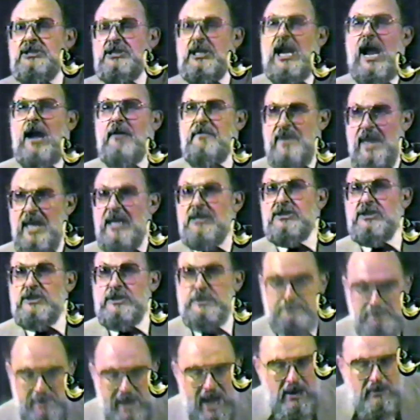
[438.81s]
of his
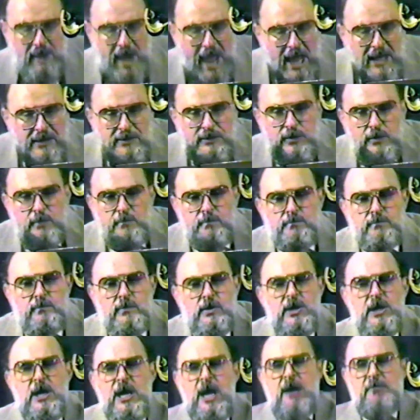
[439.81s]
spirit,
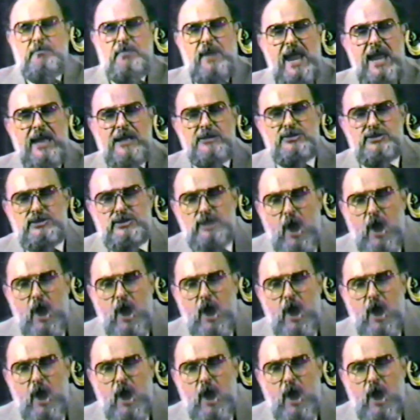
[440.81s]
being